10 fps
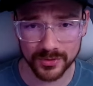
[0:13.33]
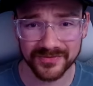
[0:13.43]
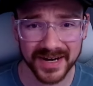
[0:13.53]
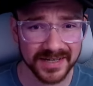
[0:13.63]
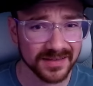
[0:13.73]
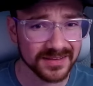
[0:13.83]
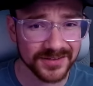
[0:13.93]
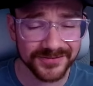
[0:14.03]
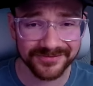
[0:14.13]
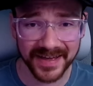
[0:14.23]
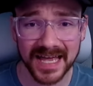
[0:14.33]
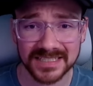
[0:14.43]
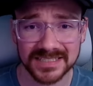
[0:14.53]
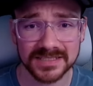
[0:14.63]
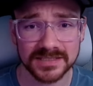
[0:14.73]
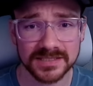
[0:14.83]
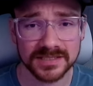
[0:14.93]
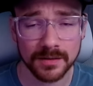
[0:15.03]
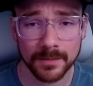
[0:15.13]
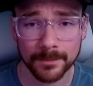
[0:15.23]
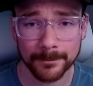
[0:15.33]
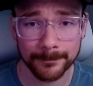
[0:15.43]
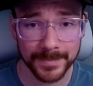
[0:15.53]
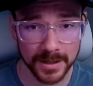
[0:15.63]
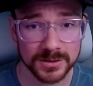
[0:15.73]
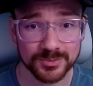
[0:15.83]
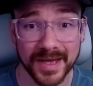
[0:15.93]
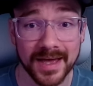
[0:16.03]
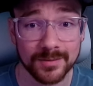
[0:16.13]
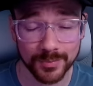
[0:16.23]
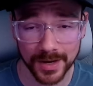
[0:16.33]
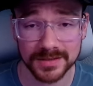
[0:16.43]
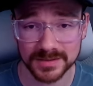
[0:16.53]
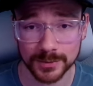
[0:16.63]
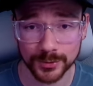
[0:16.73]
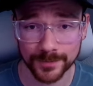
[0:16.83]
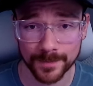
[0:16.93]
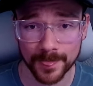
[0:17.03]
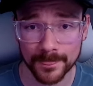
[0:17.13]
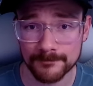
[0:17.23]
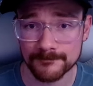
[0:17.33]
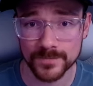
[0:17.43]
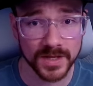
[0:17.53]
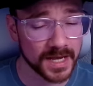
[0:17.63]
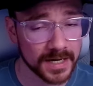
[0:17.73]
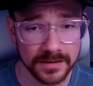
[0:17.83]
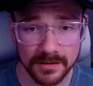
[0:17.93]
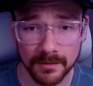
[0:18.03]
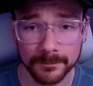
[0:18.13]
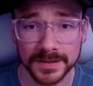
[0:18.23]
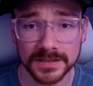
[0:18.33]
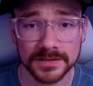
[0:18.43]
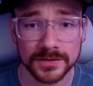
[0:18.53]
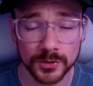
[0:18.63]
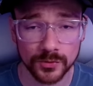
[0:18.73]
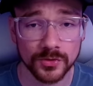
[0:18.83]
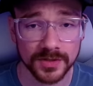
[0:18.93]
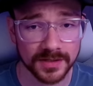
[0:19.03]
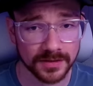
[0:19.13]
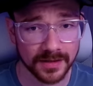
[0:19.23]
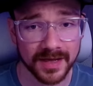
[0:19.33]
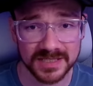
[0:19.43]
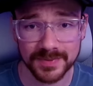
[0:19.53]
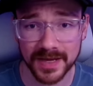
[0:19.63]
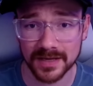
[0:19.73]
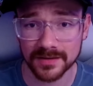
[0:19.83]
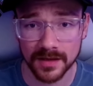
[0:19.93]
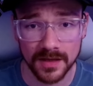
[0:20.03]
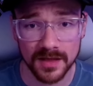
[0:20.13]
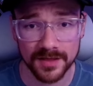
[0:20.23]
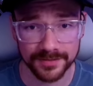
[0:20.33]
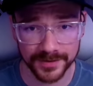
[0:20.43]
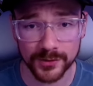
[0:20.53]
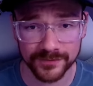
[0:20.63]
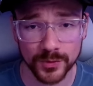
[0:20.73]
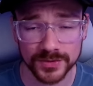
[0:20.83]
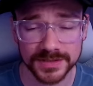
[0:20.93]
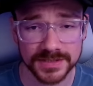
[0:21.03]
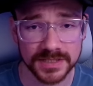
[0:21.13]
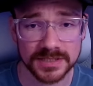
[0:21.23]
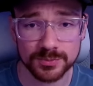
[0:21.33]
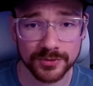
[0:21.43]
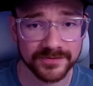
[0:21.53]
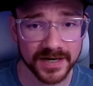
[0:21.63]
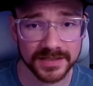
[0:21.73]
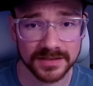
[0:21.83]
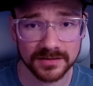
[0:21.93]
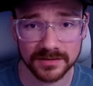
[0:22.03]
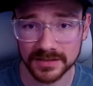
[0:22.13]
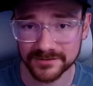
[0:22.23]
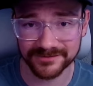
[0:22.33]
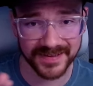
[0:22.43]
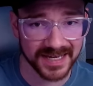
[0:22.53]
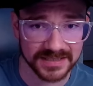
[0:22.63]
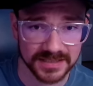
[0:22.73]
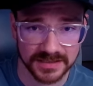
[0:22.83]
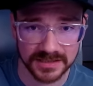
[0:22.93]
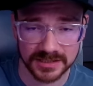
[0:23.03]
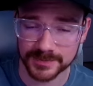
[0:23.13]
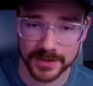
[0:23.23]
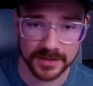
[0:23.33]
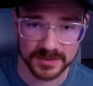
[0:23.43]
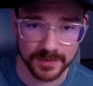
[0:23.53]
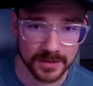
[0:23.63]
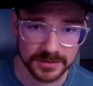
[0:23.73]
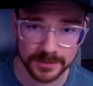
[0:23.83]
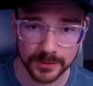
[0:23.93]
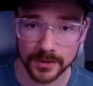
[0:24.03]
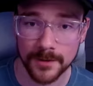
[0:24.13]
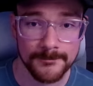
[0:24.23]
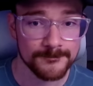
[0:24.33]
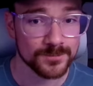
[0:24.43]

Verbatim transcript: providing the fastest mousepad possible. Any company you look at a glass pad, their focus is providing the fastest experience possible.